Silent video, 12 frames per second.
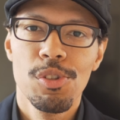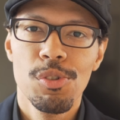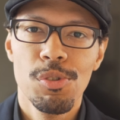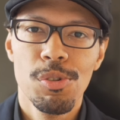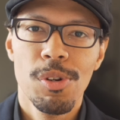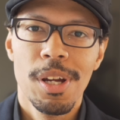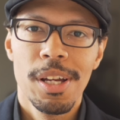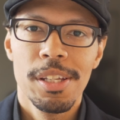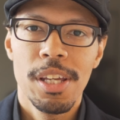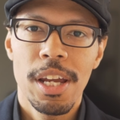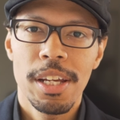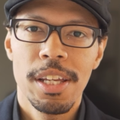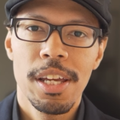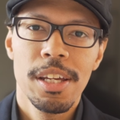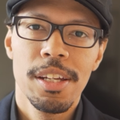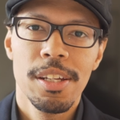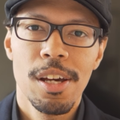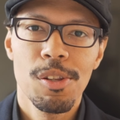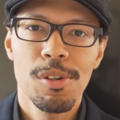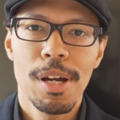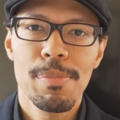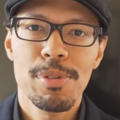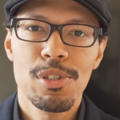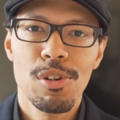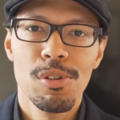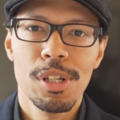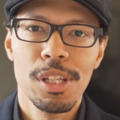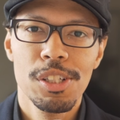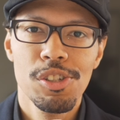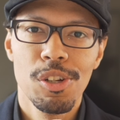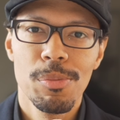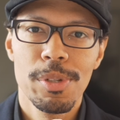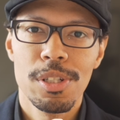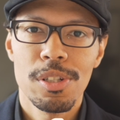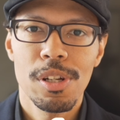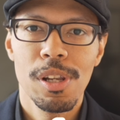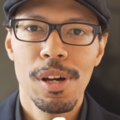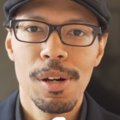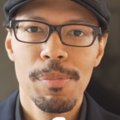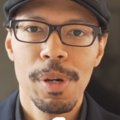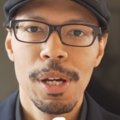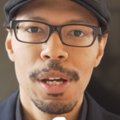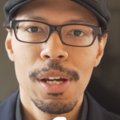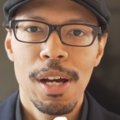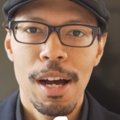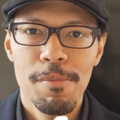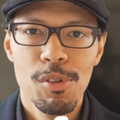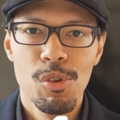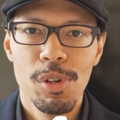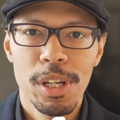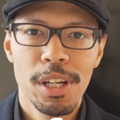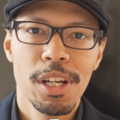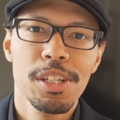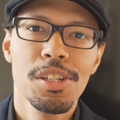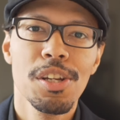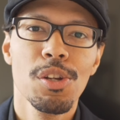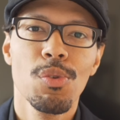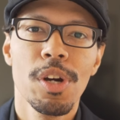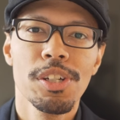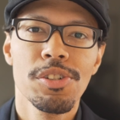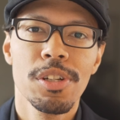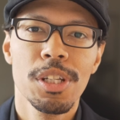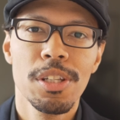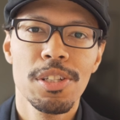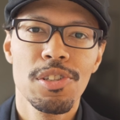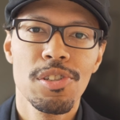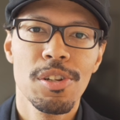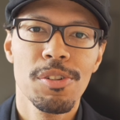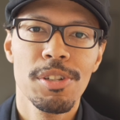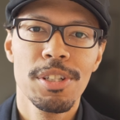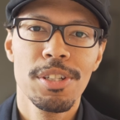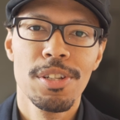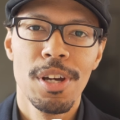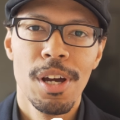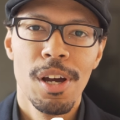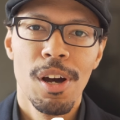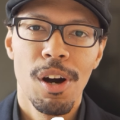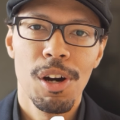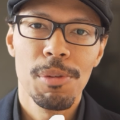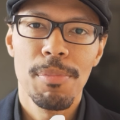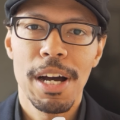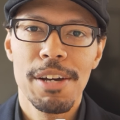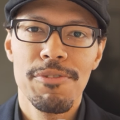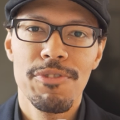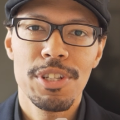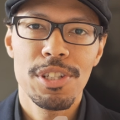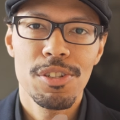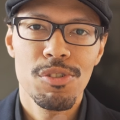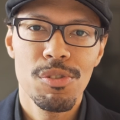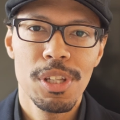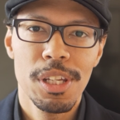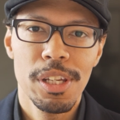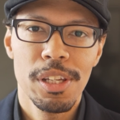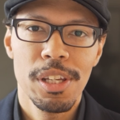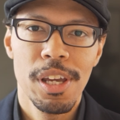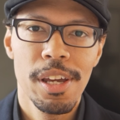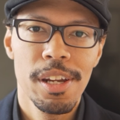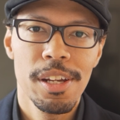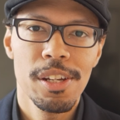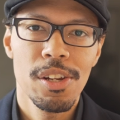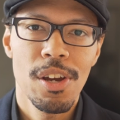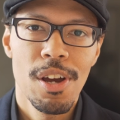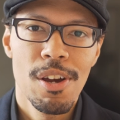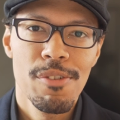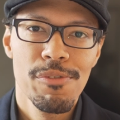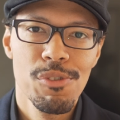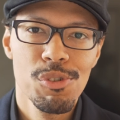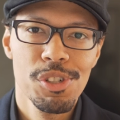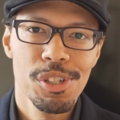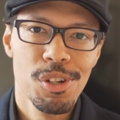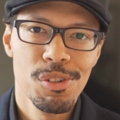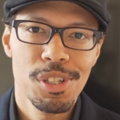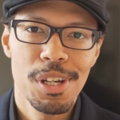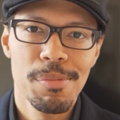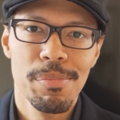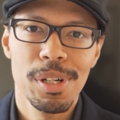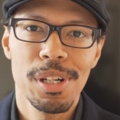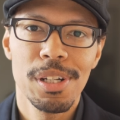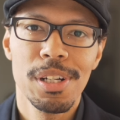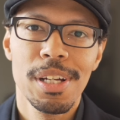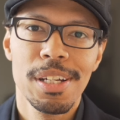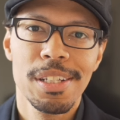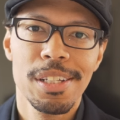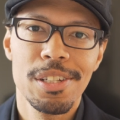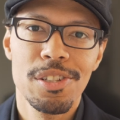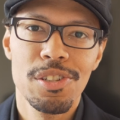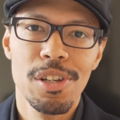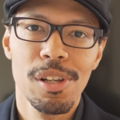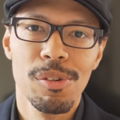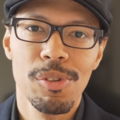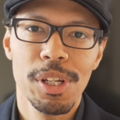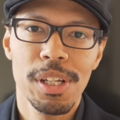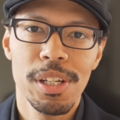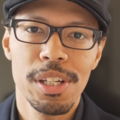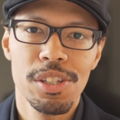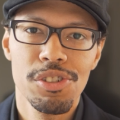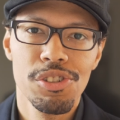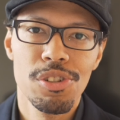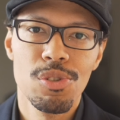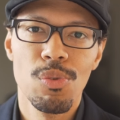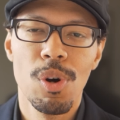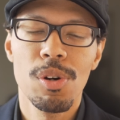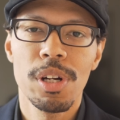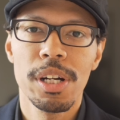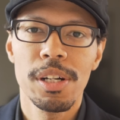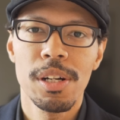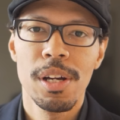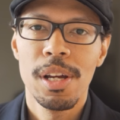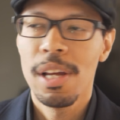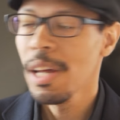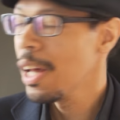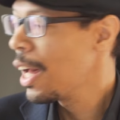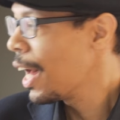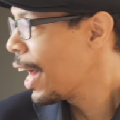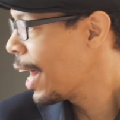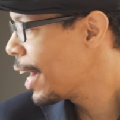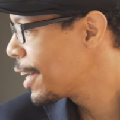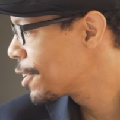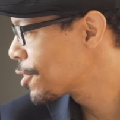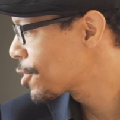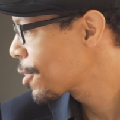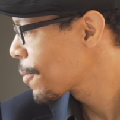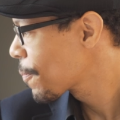to yet again another episode of the Gentleman's Club. I'm doing a continuation in this series on my visit to the Kirin Fuji-Gotemba distillery in Shizuoka, and